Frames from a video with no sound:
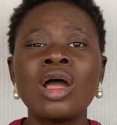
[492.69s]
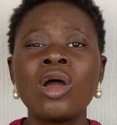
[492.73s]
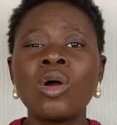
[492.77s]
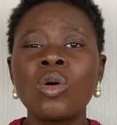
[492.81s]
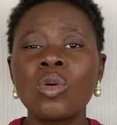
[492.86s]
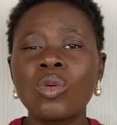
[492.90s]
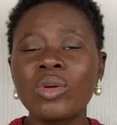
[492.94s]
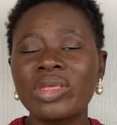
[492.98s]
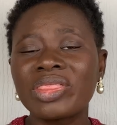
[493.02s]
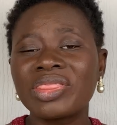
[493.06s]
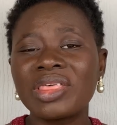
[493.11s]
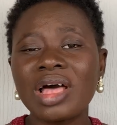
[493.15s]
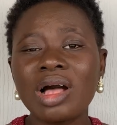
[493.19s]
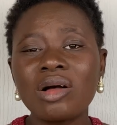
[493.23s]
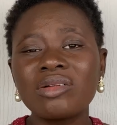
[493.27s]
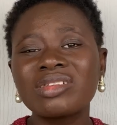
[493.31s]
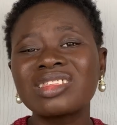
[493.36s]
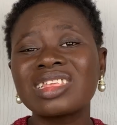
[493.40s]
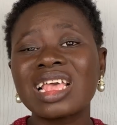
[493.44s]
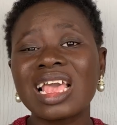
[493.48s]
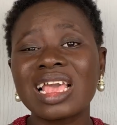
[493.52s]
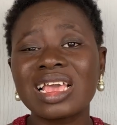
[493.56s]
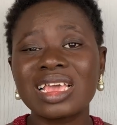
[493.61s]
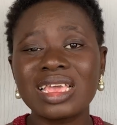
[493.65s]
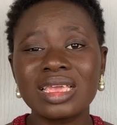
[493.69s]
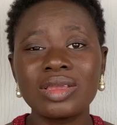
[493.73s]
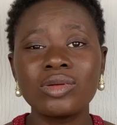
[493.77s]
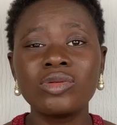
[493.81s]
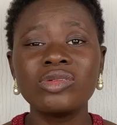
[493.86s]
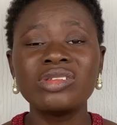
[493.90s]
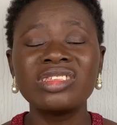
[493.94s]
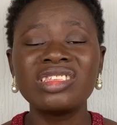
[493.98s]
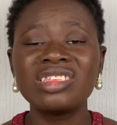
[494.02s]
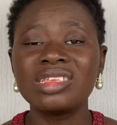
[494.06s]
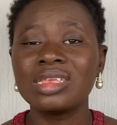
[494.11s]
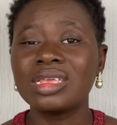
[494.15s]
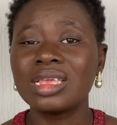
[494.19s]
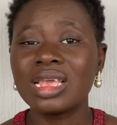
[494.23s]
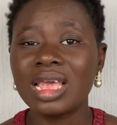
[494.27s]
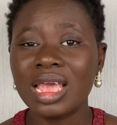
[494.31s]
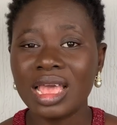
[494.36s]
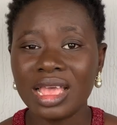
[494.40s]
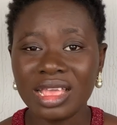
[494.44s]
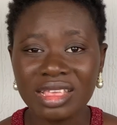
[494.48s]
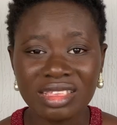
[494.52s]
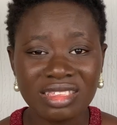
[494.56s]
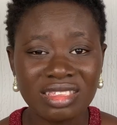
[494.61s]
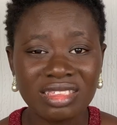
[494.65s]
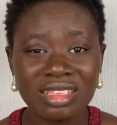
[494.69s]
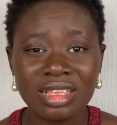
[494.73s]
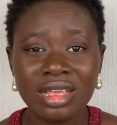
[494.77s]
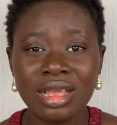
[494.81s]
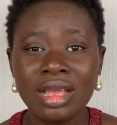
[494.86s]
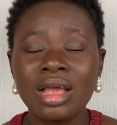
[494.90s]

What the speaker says: without a QTS.